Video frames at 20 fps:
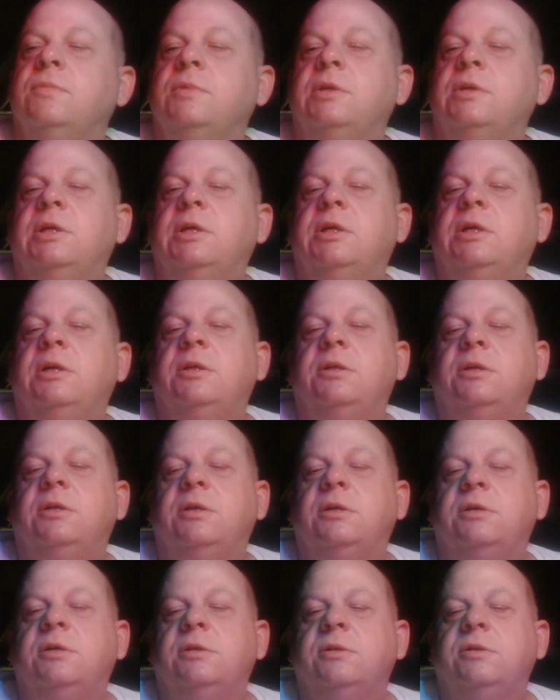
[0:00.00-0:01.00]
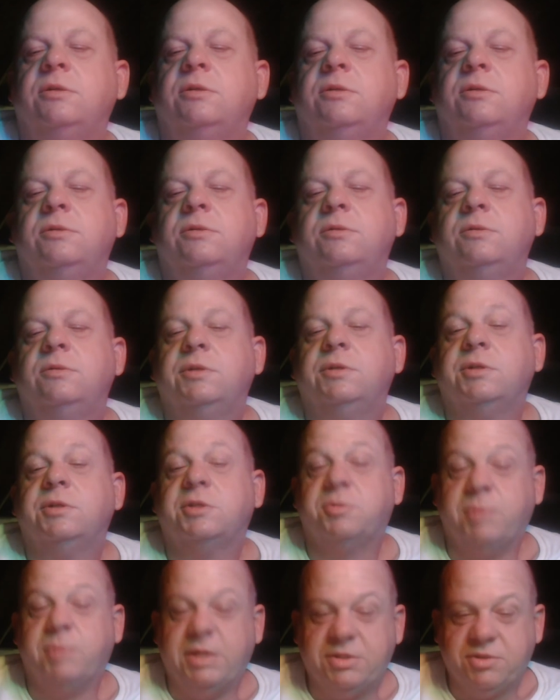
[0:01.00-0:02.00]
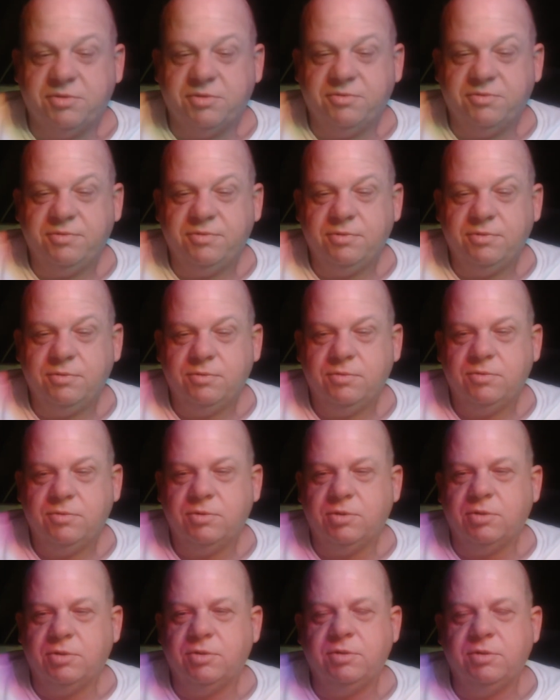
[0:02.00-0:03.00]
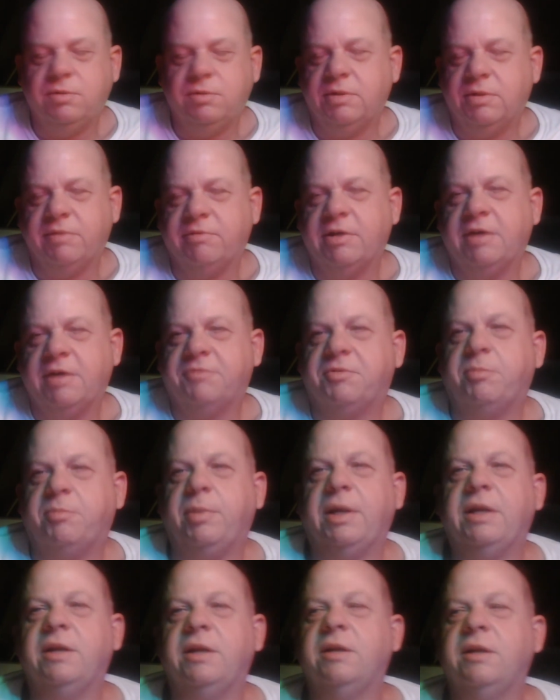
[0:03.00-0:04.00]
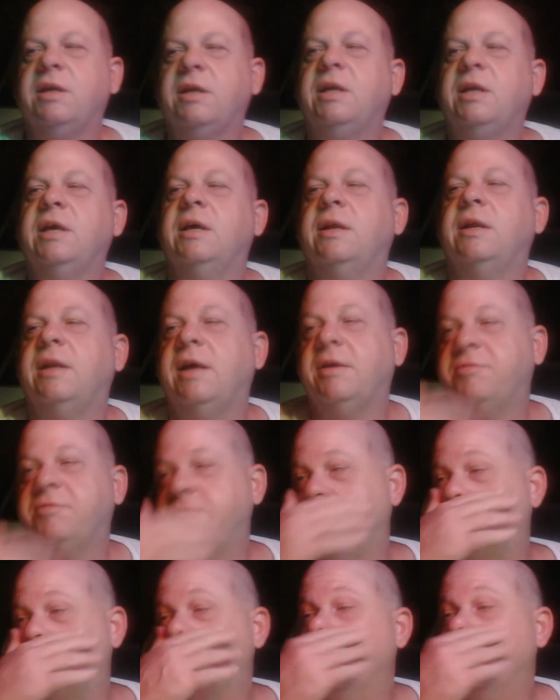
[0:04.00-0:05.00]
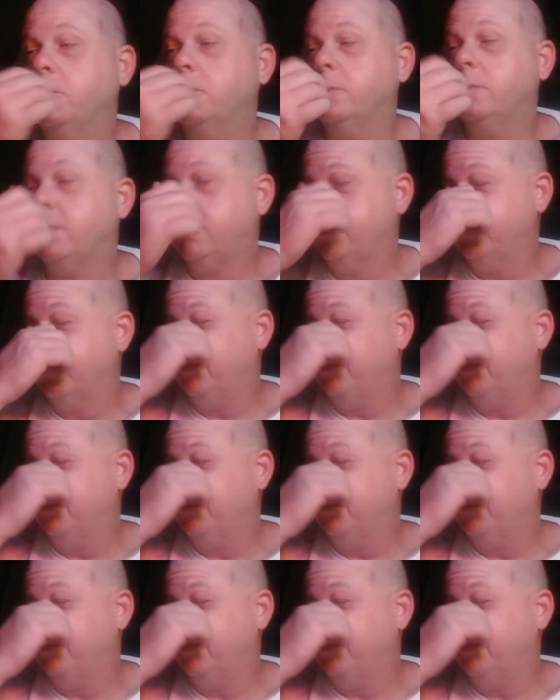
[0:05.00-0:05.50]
And expensive. So you never have to paint it again after you do it.